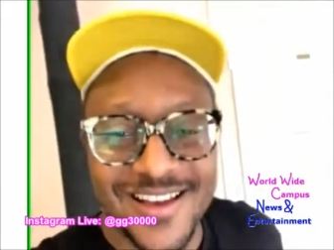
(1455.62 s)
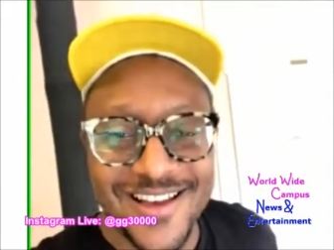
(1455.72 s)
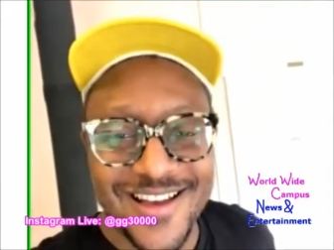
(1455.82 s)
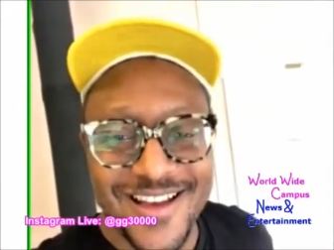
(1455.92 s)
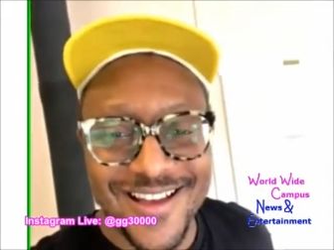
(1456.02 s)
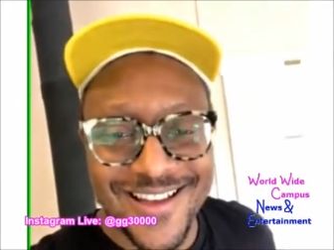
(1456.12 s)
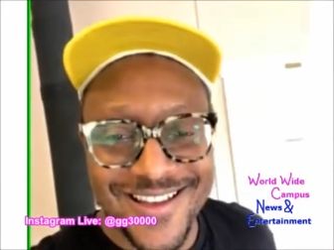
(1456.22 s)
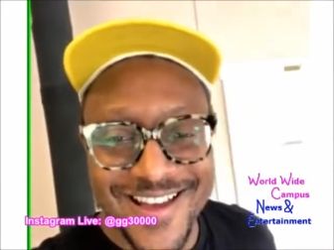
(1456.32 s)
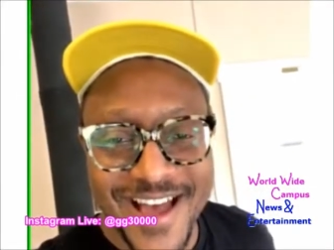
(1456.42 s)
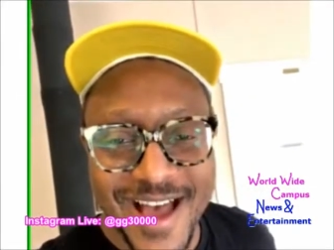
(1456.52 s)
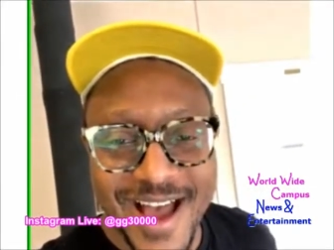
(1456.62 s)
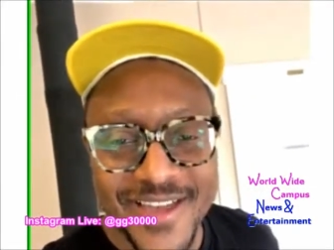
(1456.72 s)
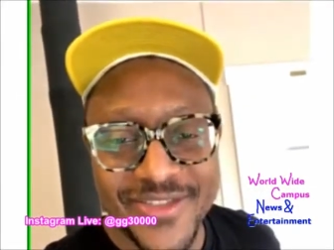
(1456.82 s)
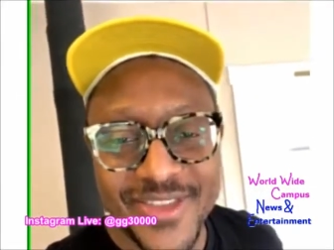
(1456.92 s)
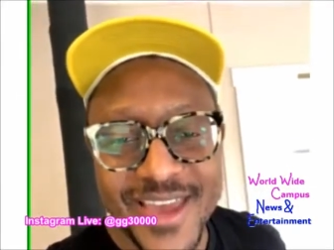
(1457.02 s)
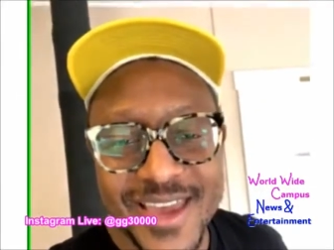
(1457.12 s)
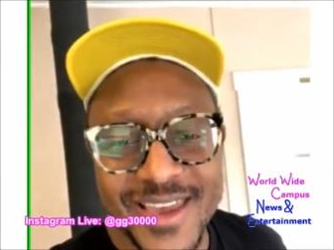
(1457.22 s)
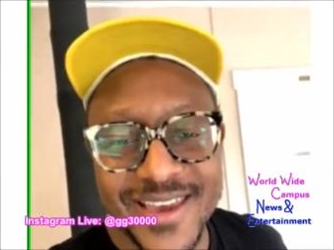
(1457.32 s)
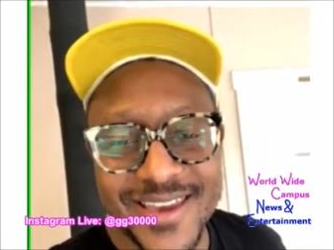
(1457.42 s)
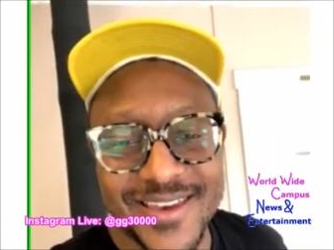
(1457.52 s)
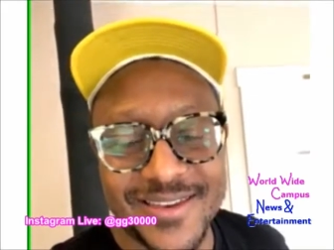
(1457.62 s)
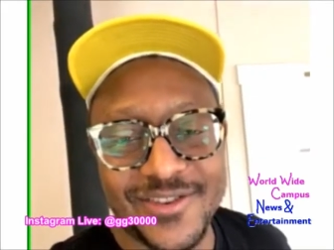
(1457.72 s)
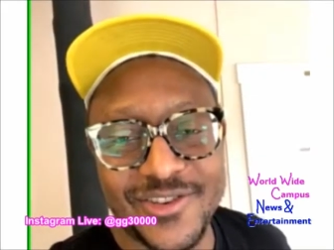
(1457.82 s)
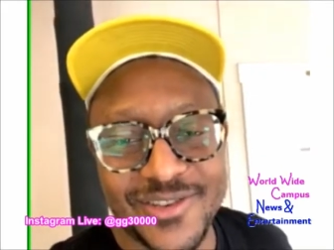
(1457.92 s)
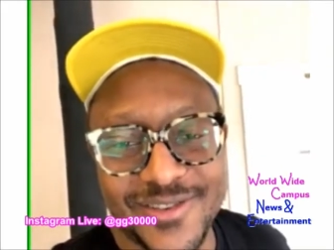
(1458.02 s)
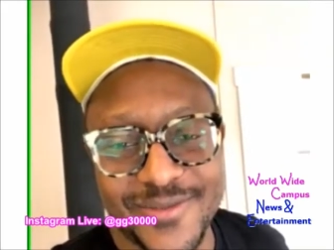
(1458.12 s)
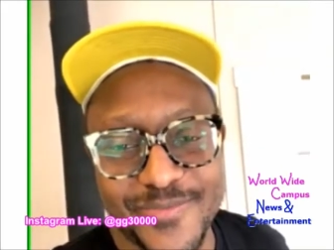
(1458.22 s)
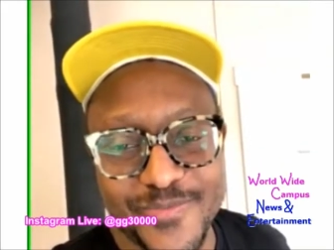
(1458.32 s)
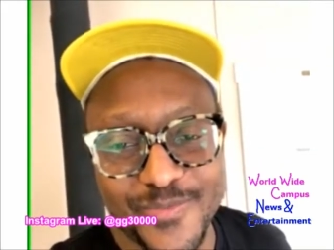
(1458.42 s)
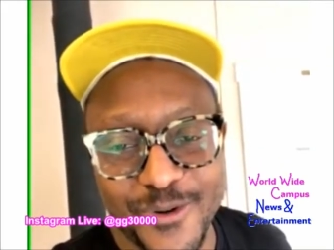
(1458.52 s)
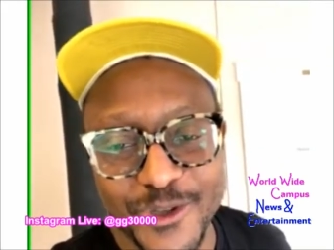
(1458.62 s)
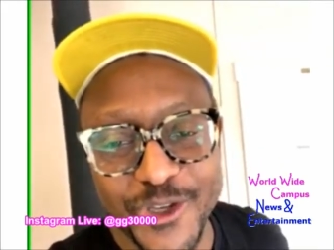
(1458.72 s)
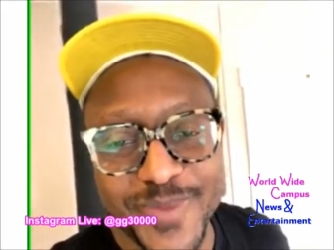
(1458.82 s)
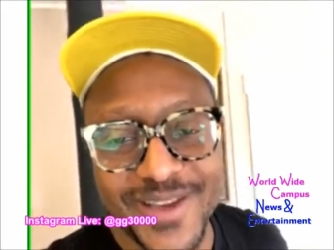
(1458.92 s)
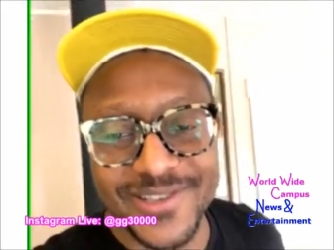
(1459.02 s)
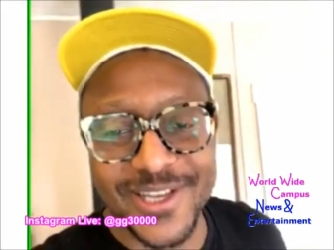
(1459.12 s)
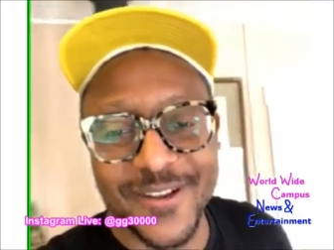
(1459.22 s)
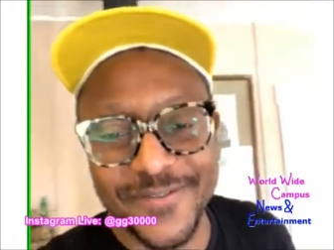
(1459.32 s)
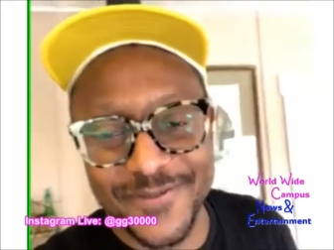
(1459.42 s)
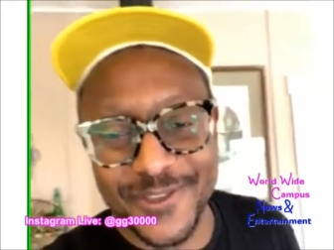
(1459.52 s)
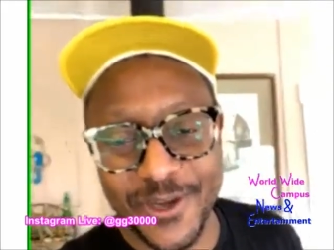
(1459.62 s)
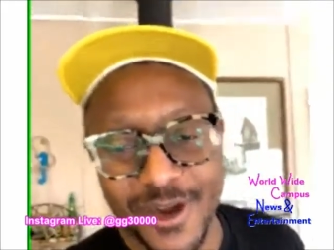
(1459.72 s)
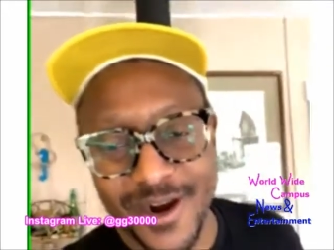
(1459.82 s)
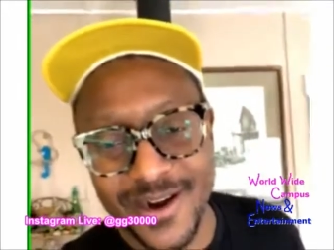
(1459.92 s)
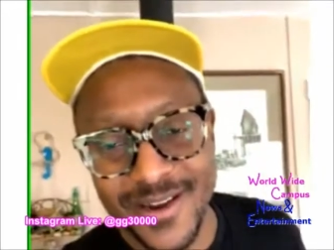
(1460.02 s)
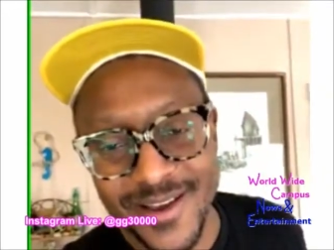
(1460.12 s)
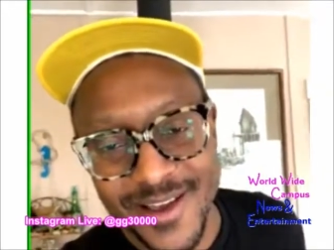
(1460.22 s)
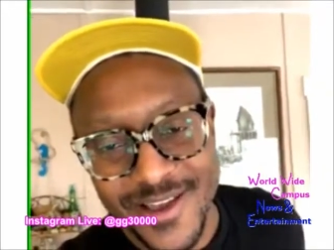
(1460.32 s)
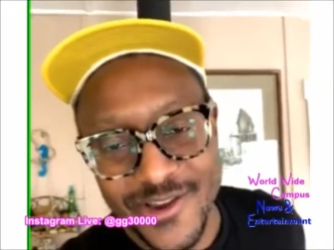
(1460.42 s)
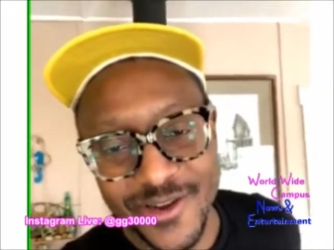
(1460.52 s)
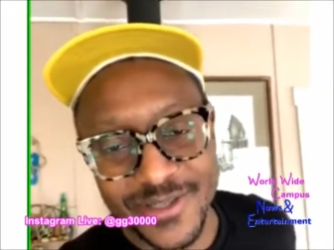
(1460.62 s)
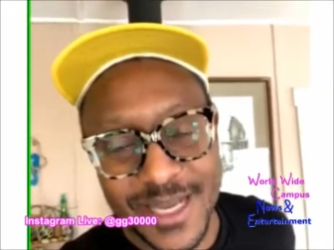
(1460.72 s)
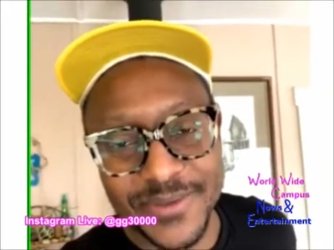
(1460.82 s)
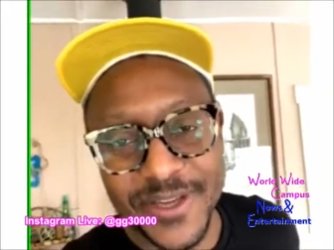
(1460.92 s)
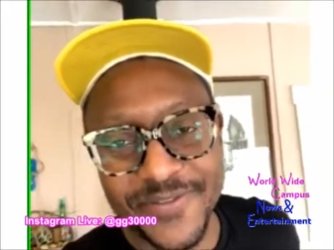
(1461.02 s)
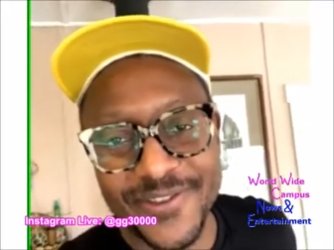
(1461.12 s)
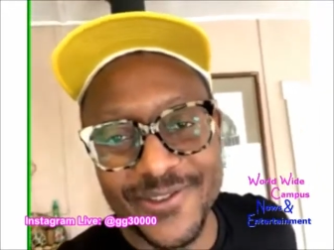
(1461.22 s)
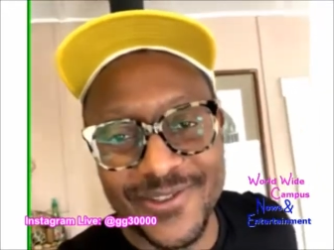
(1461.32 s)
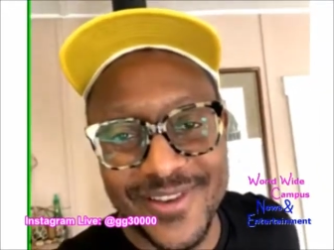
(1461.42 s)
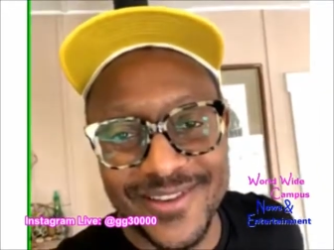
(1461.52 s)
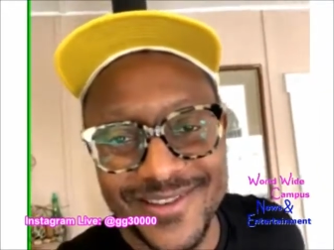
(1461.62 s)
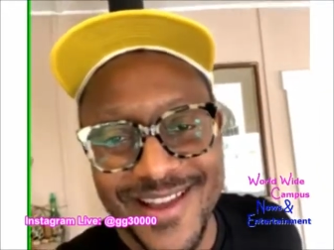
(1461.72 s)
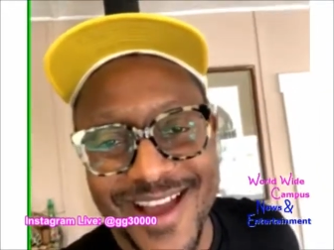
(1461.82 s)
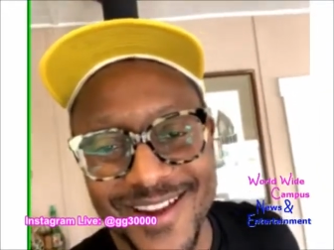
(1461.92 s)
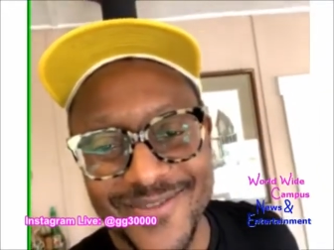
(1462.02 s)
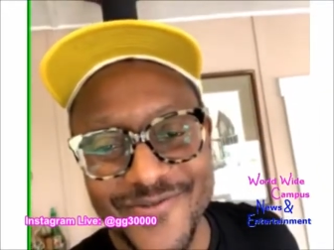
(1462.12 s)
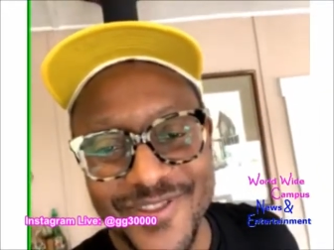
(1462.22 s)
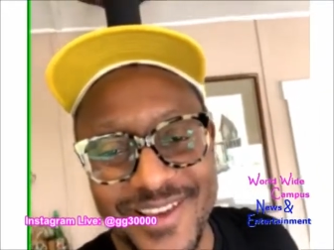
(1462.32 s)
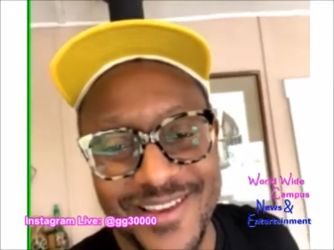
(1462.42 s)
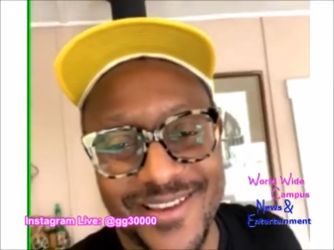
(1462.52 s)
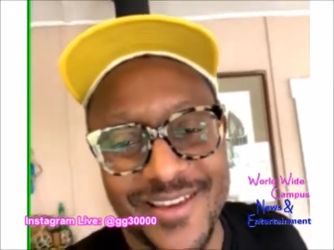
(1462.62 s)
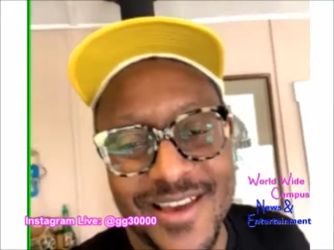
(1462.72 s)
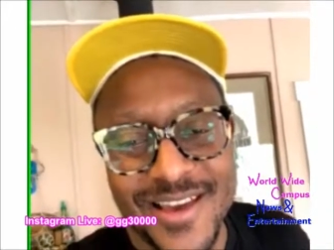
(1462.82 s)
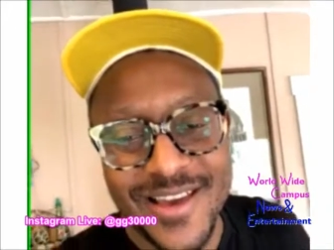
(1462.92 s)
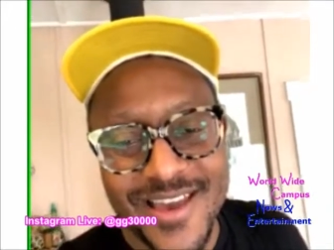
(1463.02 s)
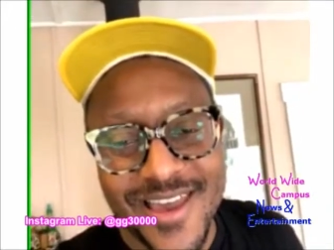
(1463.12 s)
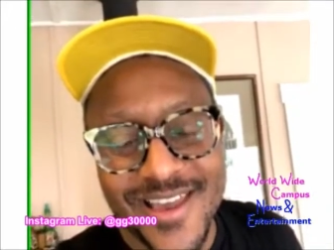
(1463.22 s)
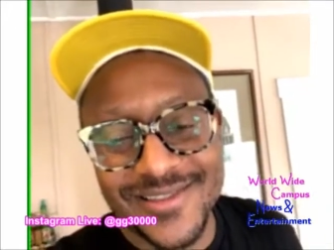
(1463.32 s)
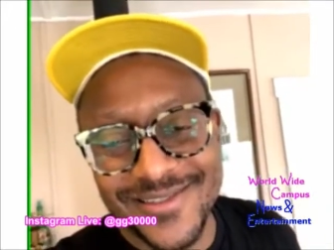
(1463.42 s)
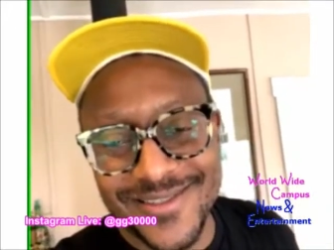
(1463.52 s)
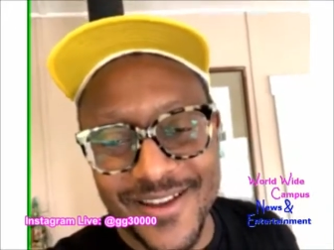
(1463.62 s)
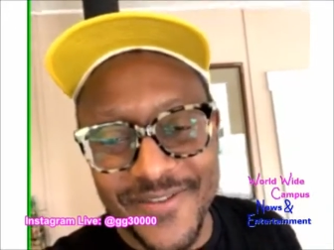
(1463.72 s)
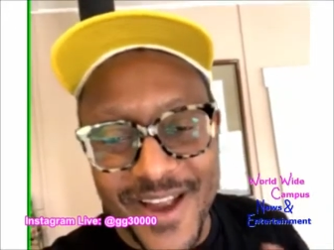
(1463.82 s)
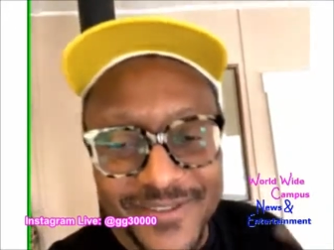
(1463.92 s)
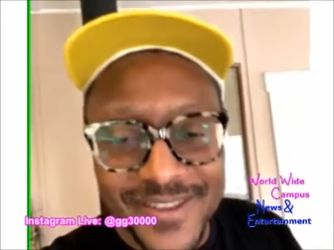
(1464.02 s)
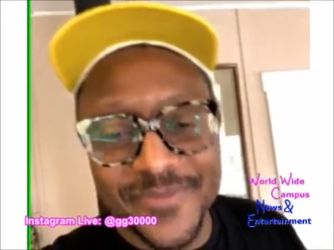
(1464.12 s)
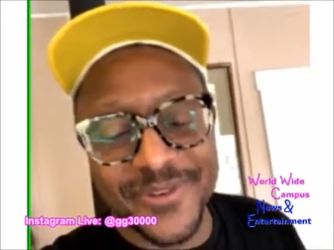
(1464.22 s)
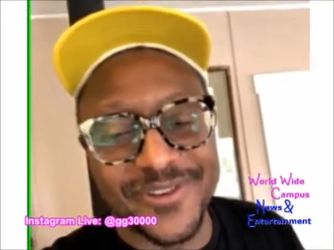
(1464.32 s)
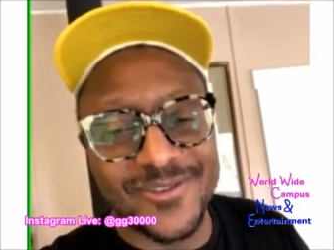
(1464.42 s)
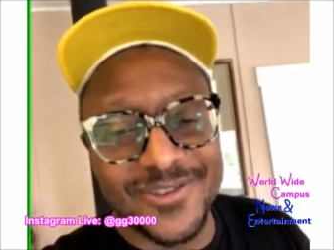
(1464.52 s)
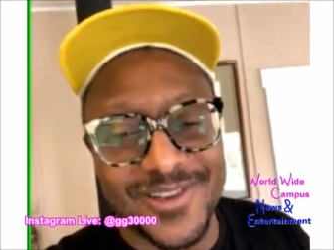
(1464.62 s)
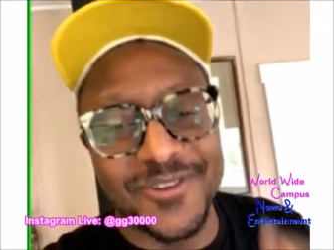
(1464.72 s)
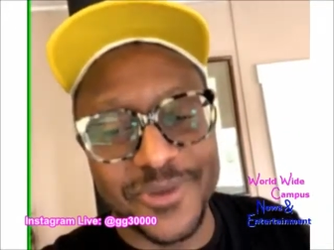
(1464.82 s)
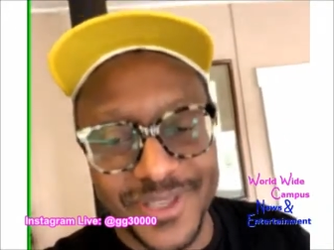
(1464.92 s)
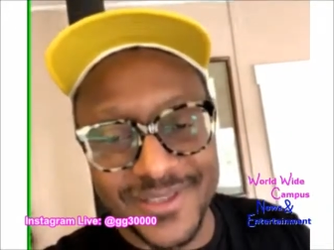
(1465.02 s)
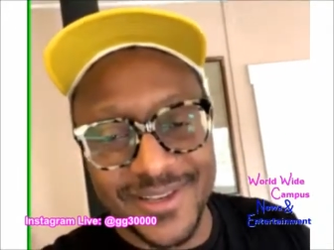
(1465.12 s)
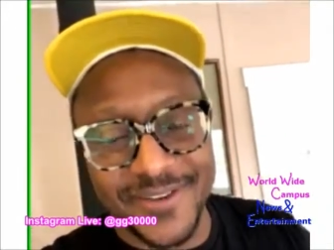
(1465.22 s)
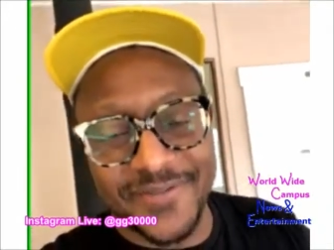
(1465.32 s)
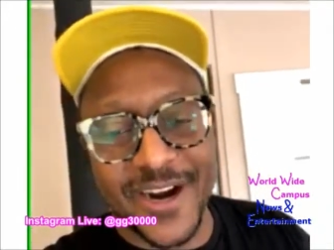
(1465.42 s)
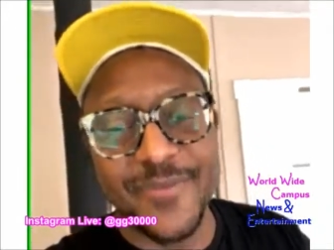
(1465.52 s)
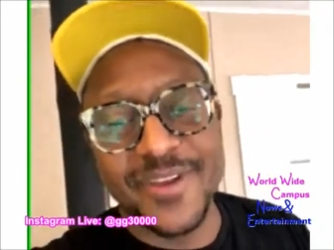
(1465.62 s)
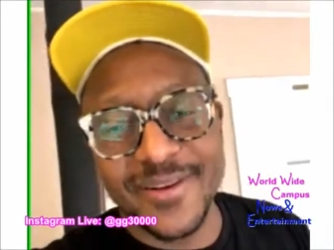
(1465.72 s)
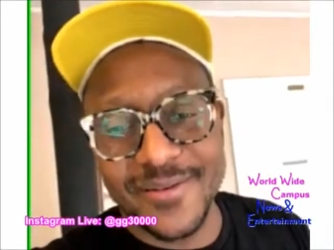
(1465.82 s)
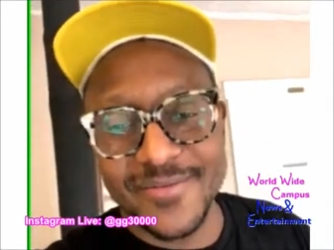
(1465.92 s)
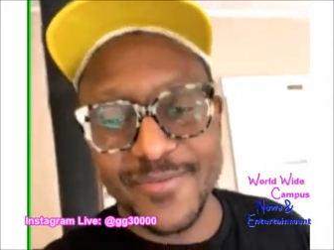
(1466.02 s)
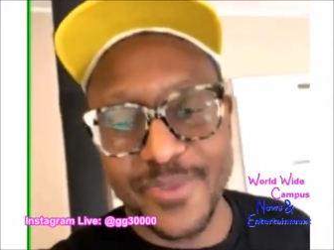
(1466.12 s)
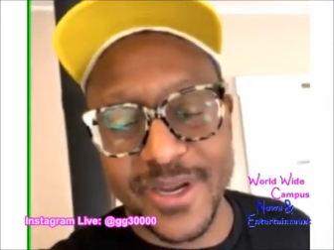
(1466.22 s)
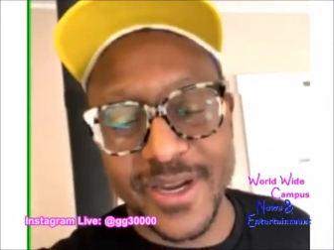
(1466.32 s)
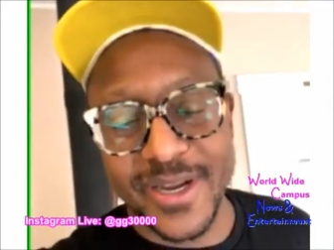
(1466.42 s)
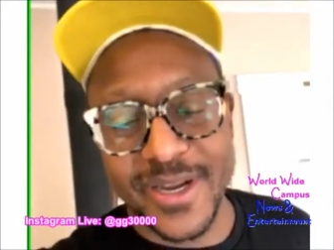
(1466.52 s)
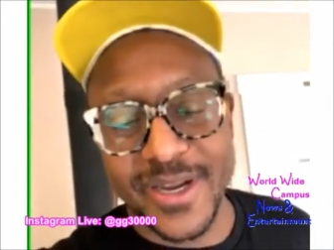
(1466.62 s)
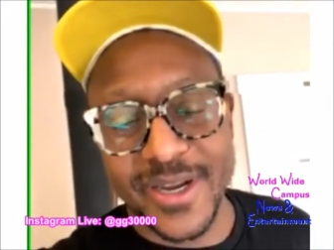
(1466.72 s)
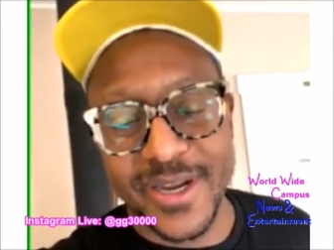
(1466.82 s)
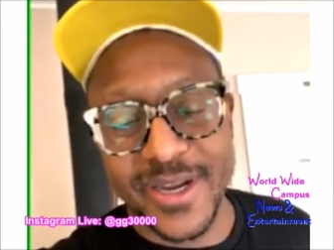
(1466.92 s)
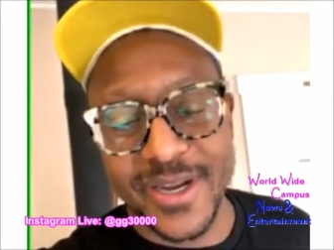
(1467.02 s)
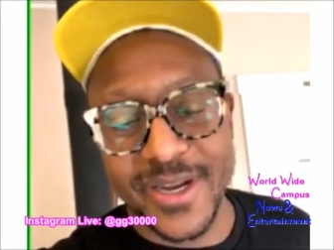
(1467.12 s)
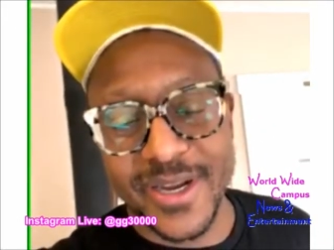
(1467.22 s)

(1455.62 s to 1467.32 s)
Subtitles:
I think just pushing myself so hard. You know, Top Chef it's not really, it's a heavily produced, unrealistic environment, but environment whatsoever,